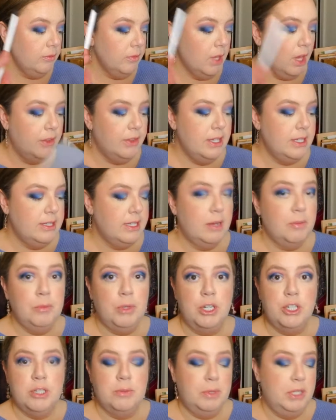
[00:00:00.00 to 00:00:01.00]
On the same
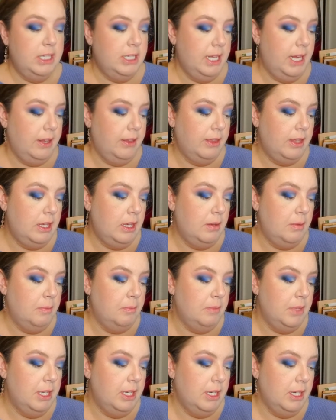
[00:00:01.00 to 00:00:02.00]
brush, I'm going to take the
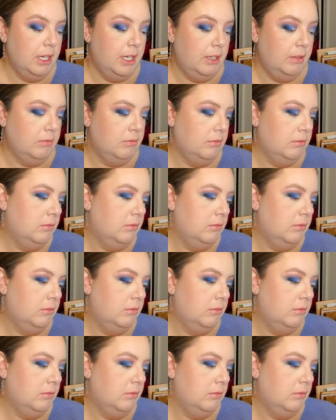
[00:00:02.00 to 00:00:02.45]
Midnight,